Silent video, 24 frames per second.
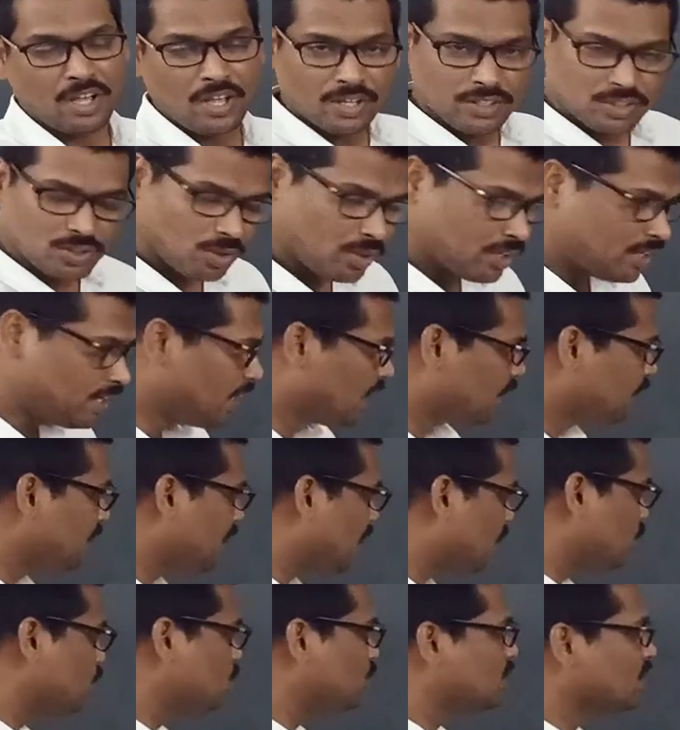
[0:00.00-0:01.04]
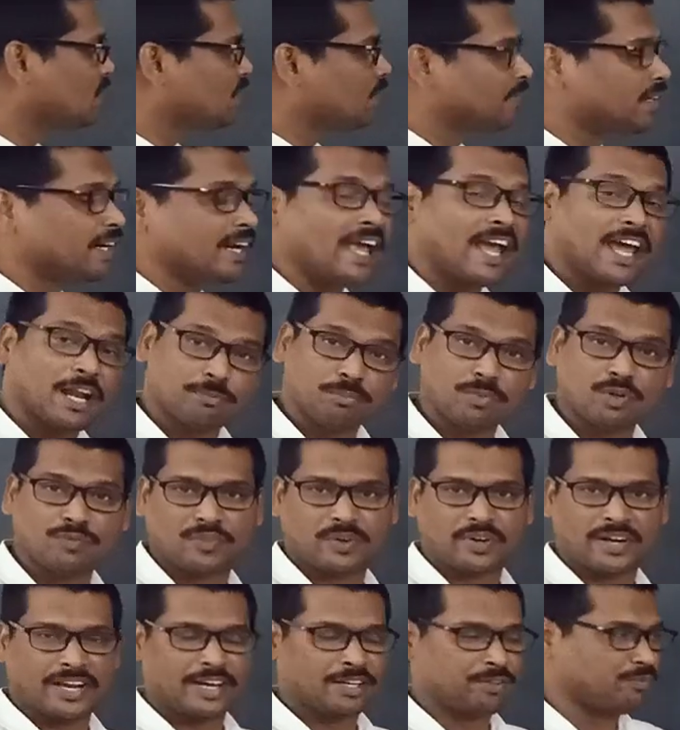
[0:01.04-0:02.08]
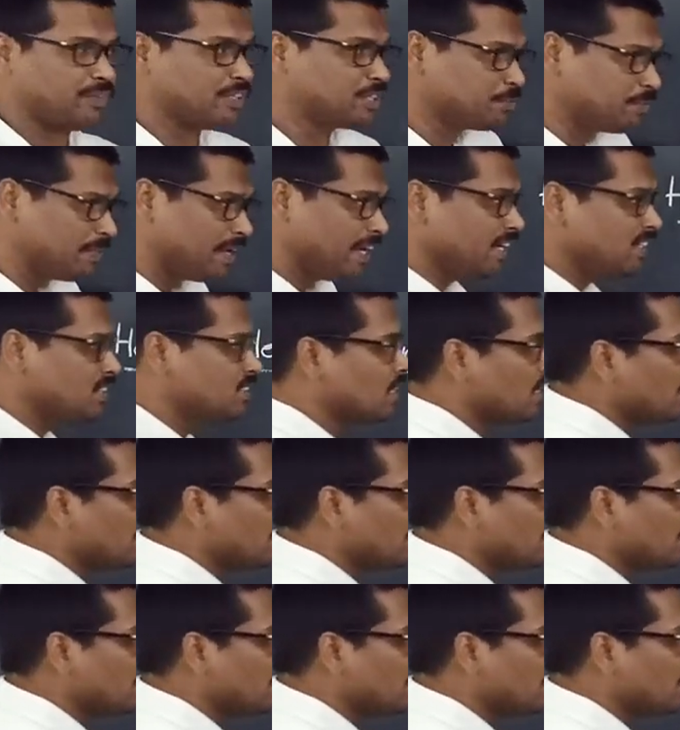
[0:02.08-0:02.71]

So here we are using the word hermaphrodite, which means